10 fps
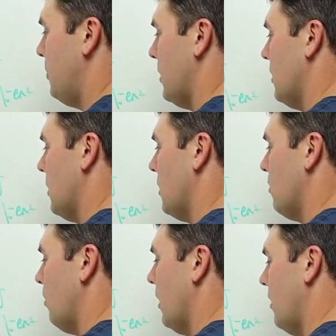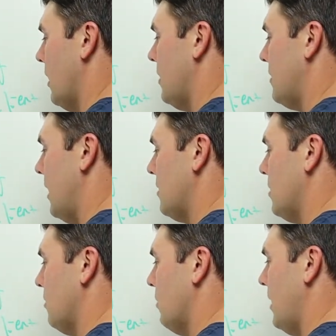building goodwill and
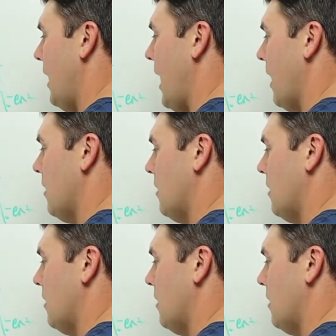attention with that.